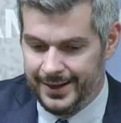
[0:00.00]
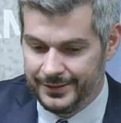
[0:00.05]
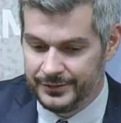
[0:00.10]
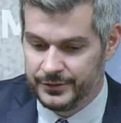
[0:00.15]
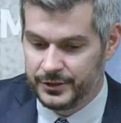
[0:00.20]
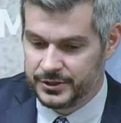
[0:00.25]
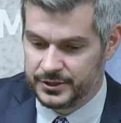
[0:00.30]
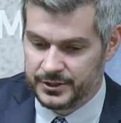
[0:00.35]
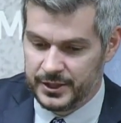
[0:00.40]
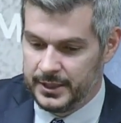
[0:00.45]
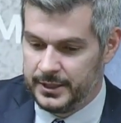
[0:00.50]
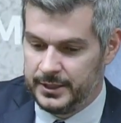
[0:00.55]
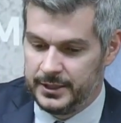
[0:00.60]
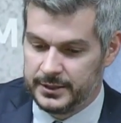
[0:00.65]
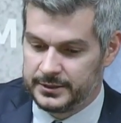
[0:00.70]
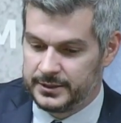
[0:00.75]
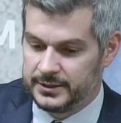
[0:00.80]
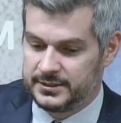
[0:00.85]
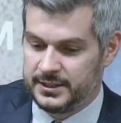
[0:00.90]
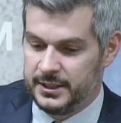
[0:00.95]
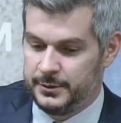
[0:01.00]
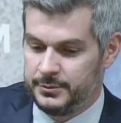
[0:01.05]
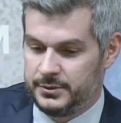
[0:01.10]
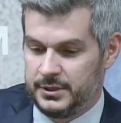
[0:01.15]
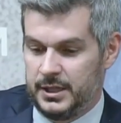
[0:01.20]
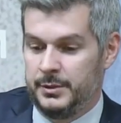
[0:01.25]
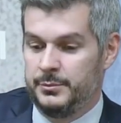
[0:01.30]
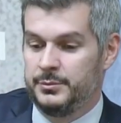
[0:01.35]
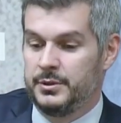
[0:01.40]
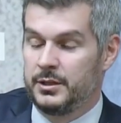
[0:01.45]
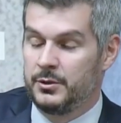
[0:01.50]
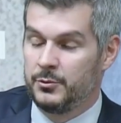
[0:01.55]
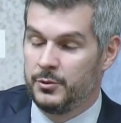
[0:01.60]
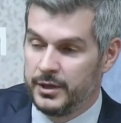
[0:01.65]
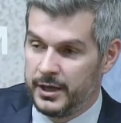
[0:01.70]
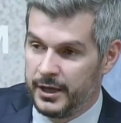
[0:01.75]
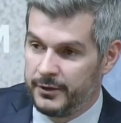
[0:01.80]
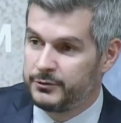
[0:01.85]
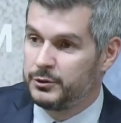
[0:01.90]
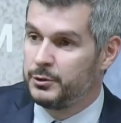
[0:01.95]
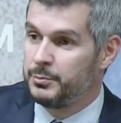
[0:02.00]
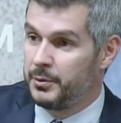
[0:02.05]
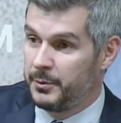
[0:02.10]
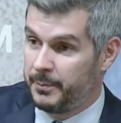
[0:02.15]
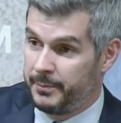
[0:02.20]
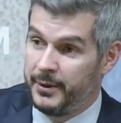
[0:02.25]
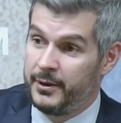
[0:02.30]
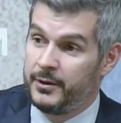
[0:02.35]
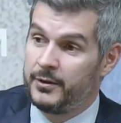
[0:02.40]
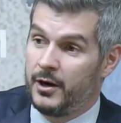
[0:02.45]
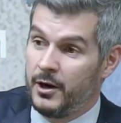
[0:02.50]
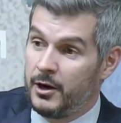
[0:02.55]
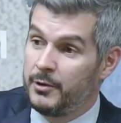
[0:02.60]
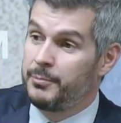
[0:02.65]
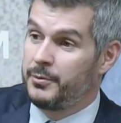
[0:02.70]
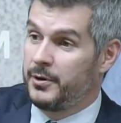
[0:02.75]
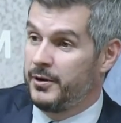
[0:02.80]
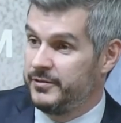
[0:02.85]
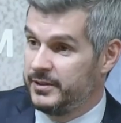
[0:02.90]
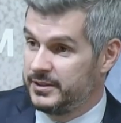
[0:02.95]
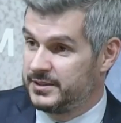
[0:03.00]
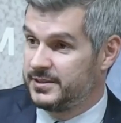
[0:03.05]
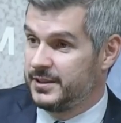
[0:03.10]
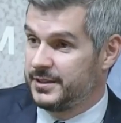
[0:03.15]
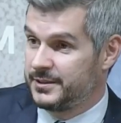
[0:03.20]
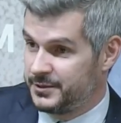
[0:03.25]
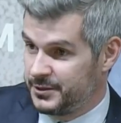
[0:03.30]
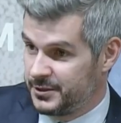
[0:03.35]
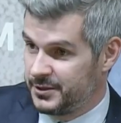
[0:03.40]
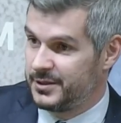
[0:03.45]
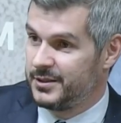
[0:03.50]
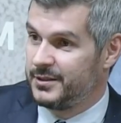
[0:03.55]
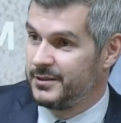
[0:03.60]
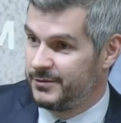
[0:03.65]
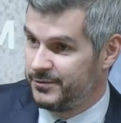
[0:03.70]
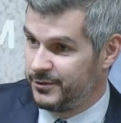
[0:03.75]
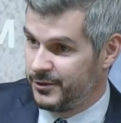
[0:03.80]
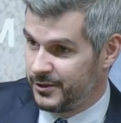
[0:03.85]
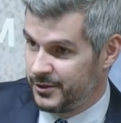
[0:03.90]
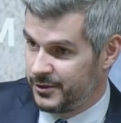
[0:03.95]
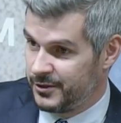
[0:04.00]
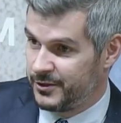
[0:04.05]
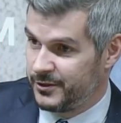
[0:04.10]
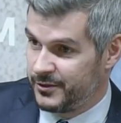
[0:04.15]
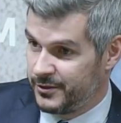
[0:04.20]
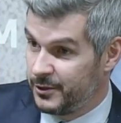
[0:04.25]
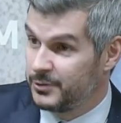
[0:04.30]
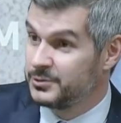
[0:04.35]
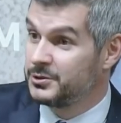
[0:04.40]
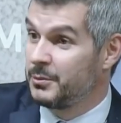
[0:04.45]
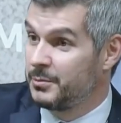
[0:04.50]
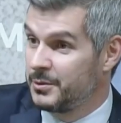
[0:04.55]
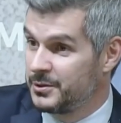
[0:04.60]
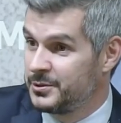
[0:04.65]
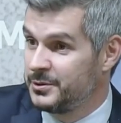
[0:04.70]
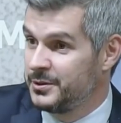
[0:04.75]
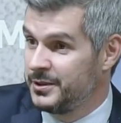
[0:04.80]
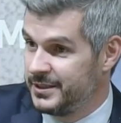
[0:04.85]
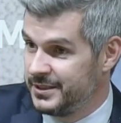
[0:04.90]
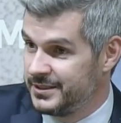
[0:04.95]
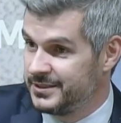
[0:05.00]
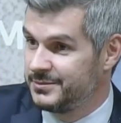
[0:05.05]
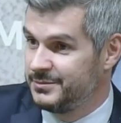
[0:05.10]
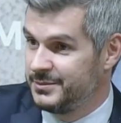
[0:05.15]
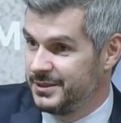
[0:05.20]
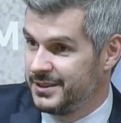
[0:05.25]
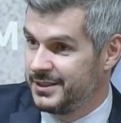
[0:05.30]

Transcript: Understanding at the same time that we have to prepare our private sector for those opportunities,